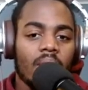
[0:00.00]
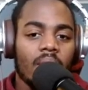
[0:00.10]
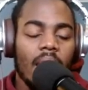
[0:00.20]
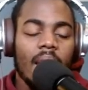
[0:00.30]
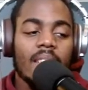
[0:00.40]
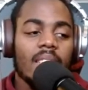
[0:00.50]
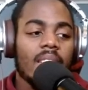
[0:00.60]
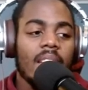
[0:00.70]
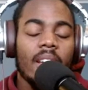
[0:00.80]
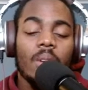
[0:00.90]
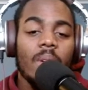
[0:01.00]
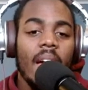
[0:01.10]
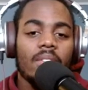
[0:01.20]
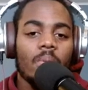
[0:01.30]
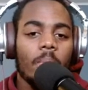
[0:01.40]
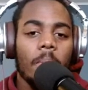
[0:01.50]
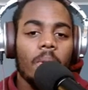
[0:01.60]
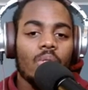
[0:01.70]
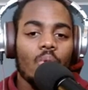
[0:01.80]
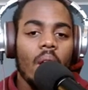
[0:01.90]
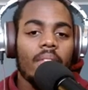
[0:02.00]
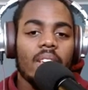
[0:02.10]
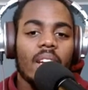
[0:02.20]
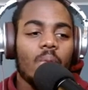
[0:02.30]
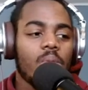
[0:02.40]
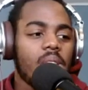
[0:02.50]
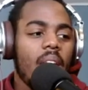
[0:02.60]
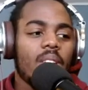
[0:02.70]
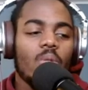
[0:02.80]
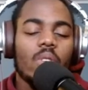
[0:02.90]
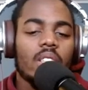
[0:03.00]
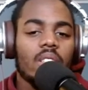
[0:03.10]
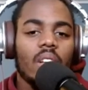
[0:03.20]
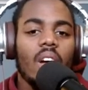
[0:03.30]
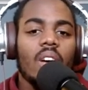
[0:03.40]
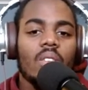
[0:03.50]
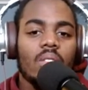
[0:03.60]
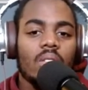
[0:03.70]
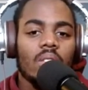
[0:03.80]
And that's the thing that we have to remember through everything. We're not doing this alone.